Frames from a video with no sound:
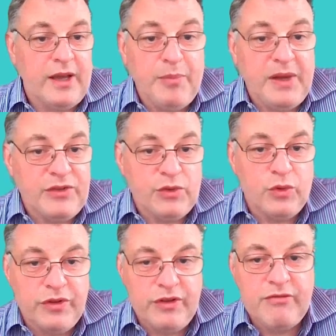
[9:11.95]
and pass
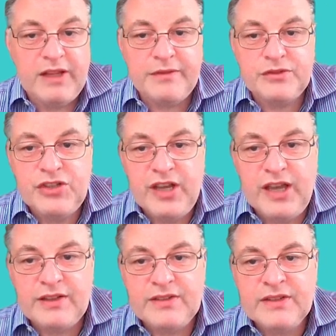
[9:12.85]
all of the relevant
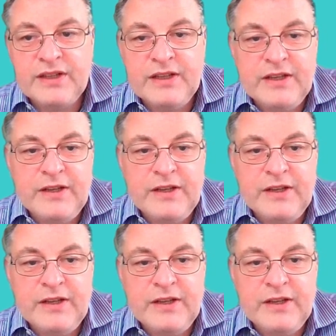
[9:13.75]
checks,